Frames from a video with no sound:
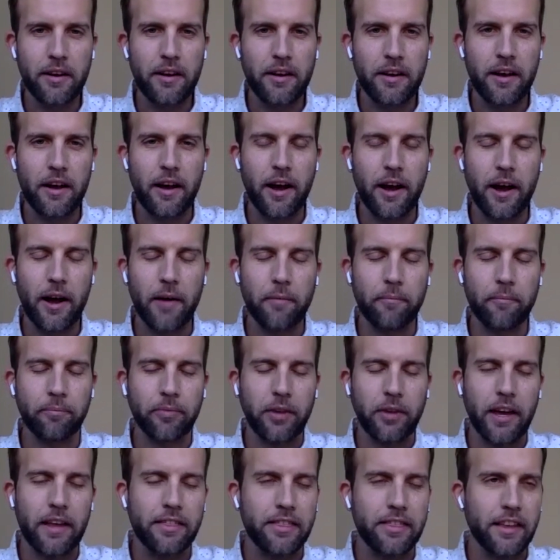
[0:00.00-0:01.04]
of,
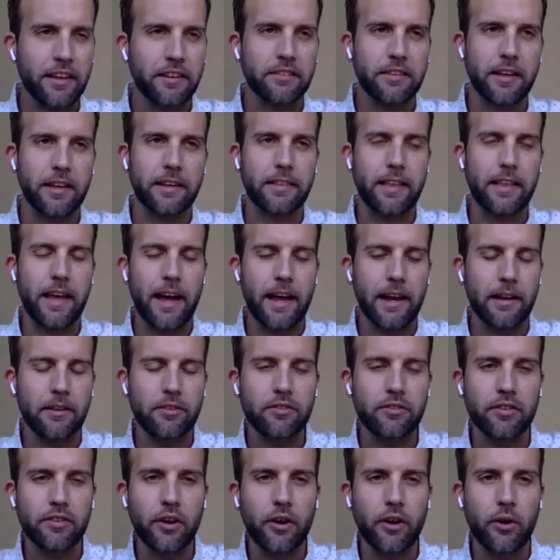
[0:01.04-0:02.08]
and things like that. And
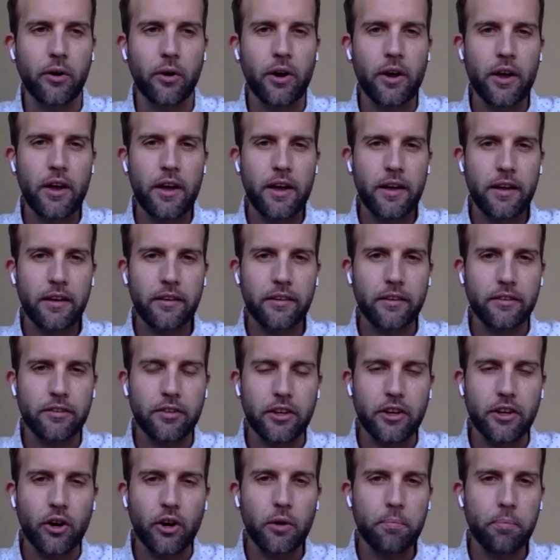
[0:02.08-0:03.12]
so to
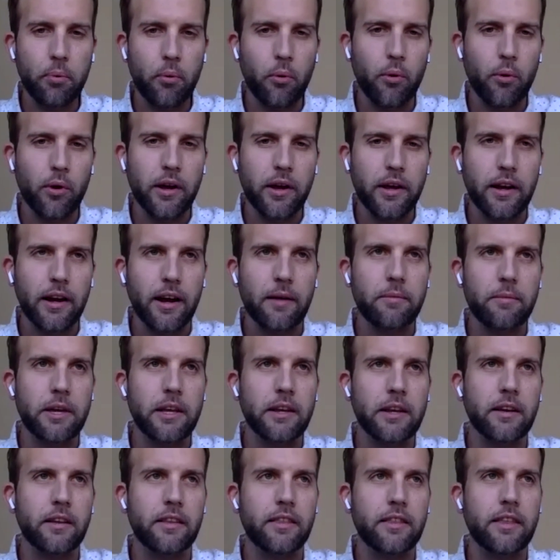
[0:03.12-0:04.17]
your point, I
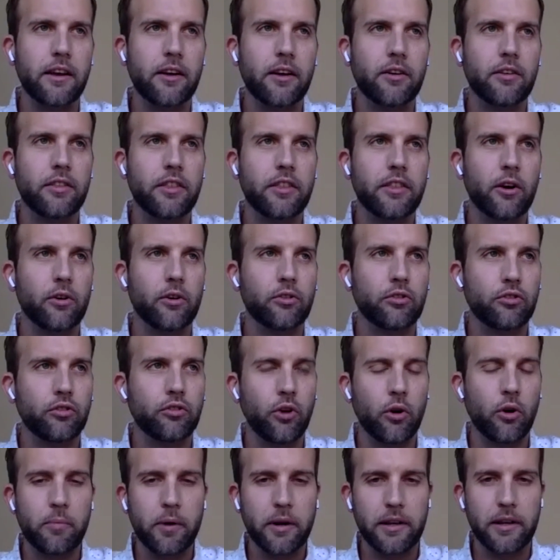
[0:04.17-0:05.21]
mean, there are
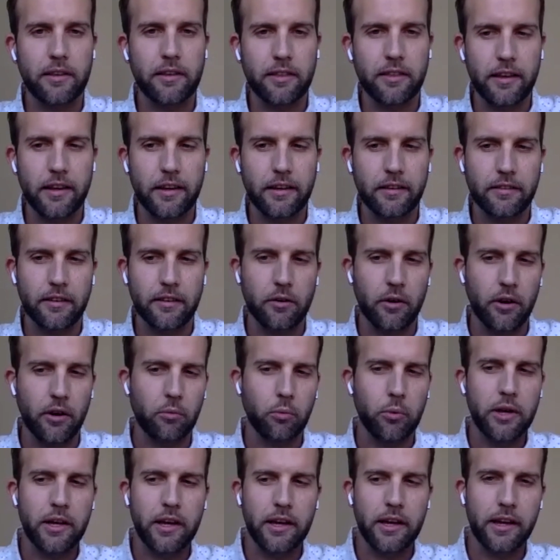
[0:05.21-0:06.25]
so many things, and
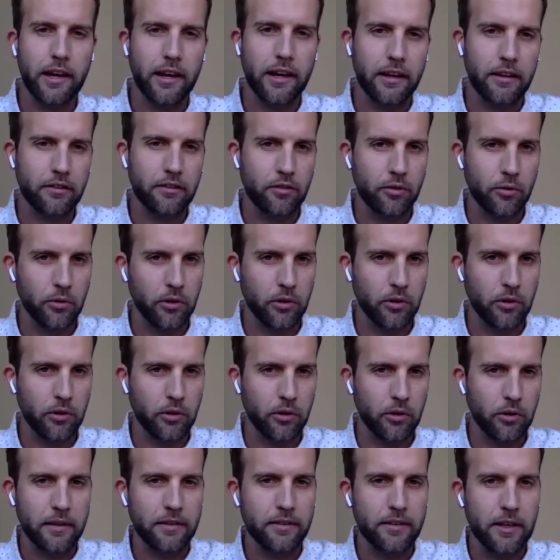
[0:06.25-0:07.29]
we can get into a little
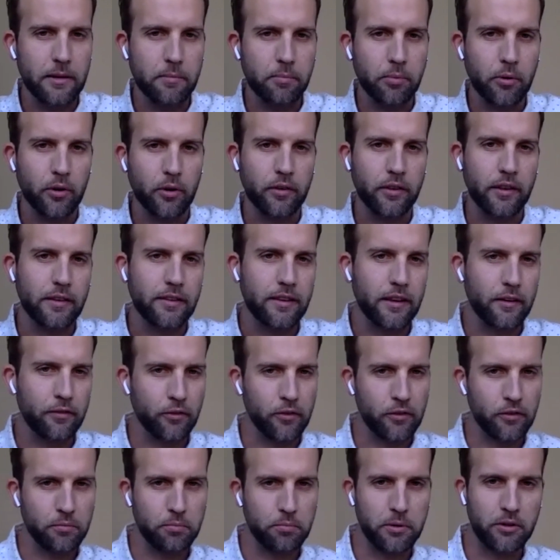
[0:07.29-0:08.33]
bit deeper the
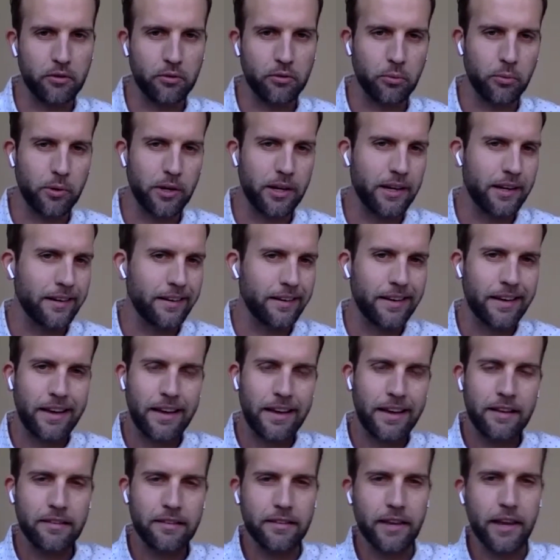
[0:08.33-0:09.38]
difference between,
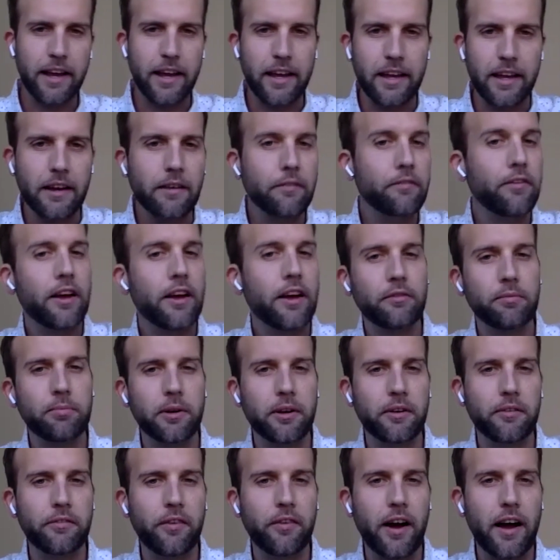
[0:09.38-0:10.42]
say, an
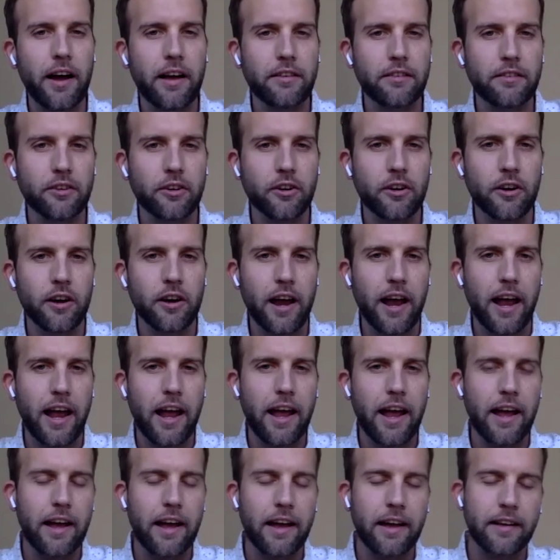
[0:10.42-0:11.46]
investment advisor
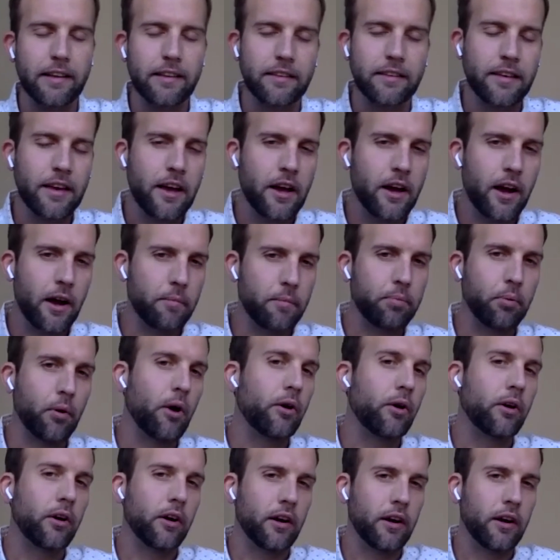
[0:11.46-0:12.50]
and a broker,